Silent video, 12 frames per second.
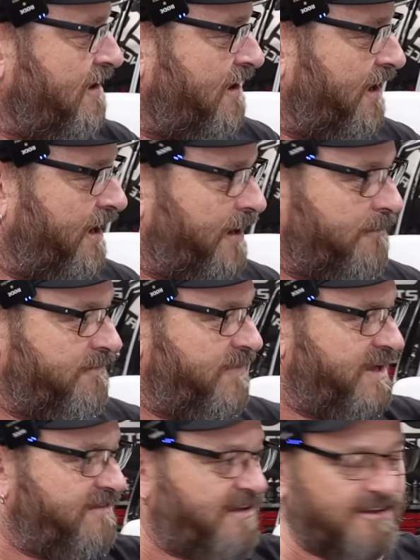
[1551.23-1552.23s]
Um,
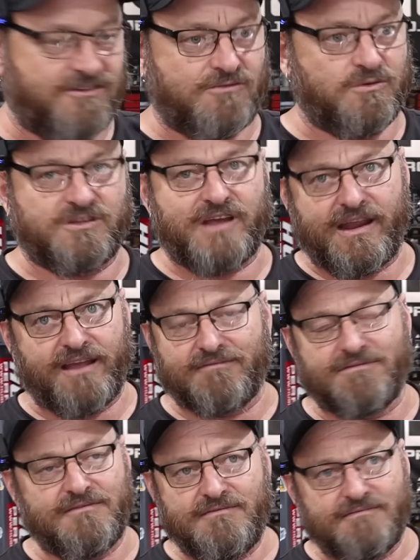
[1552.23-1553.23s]
these engines will take it
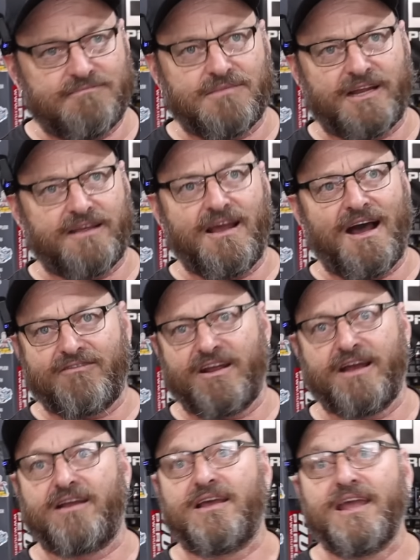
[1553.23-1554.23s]
bloody half an
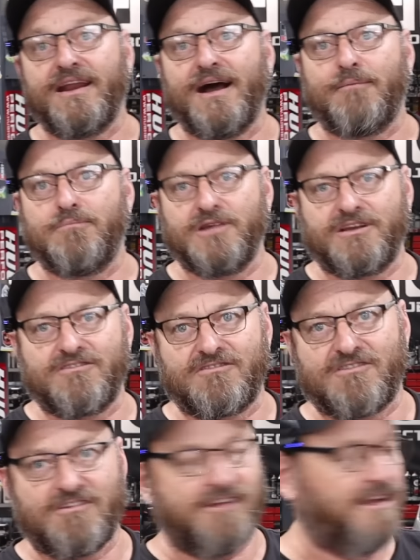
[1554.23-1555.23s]
hour to heat up because
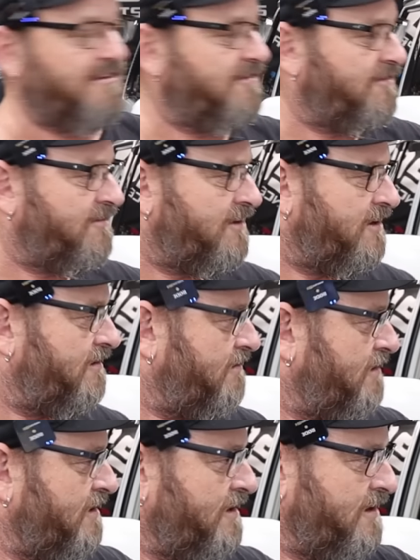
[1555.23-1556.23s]
it's a diesel. So
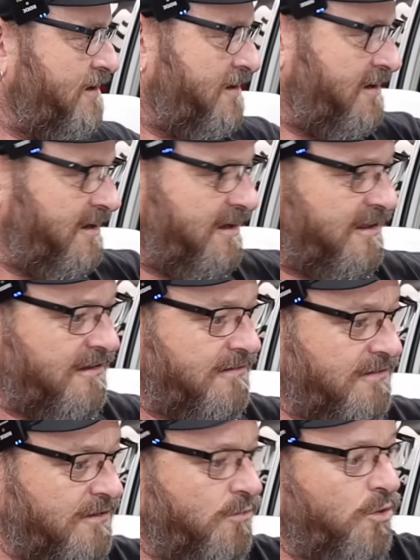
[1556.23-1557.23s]
uh, the
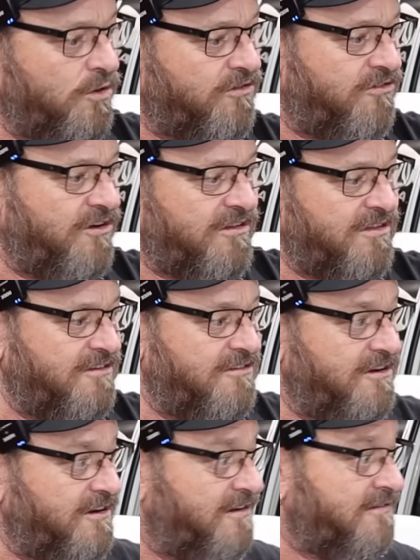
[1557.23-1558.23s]
the water side of things,
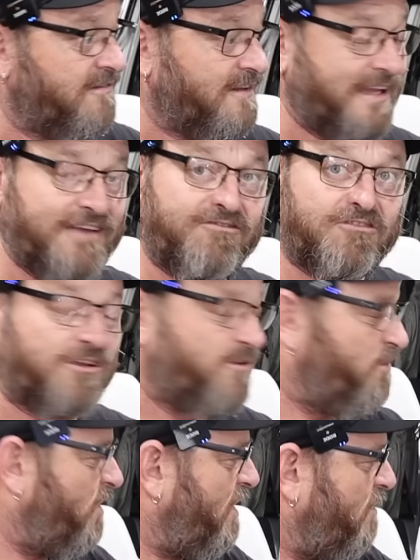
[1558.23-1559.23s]
you've got to leave for a
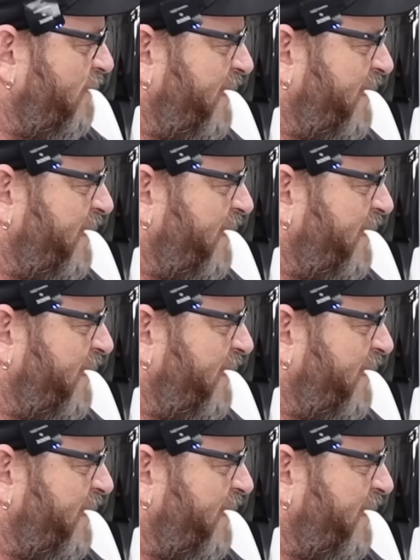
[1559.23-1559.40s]
little while.